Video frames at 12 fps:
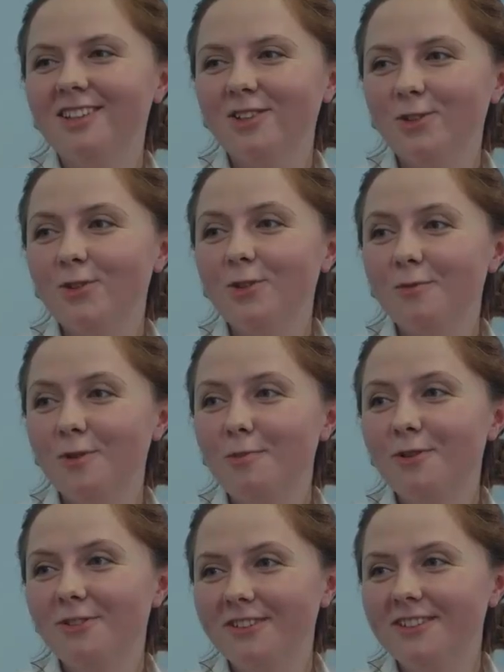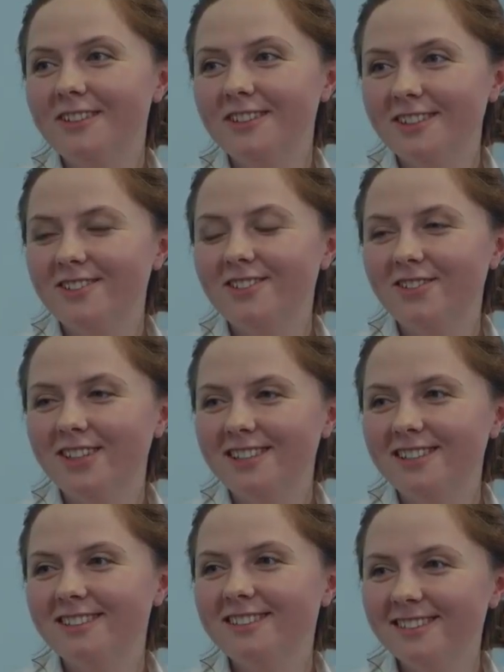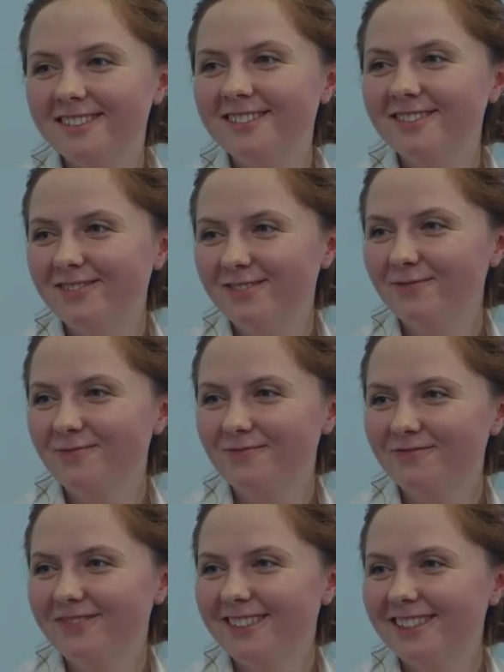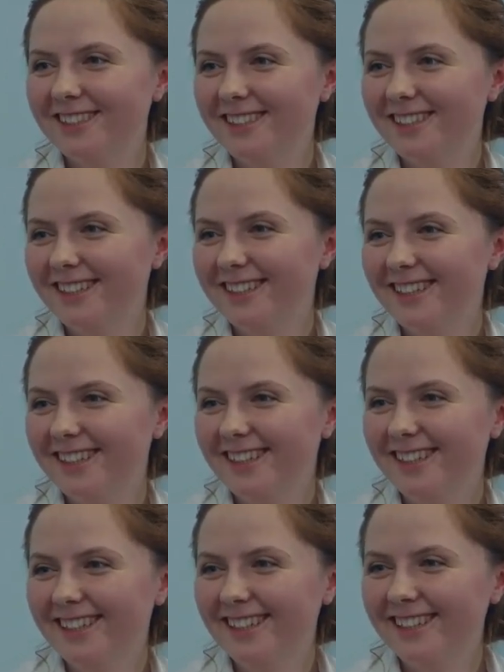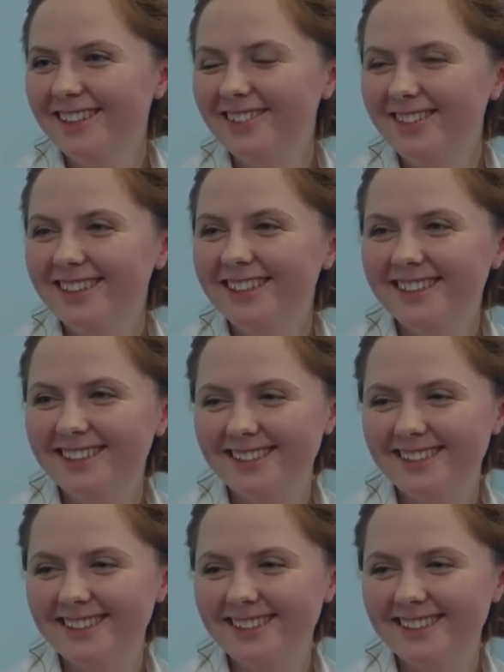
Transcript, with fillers: plant-based vitamins help to prevent cell damage. Mint leaves can also inhibit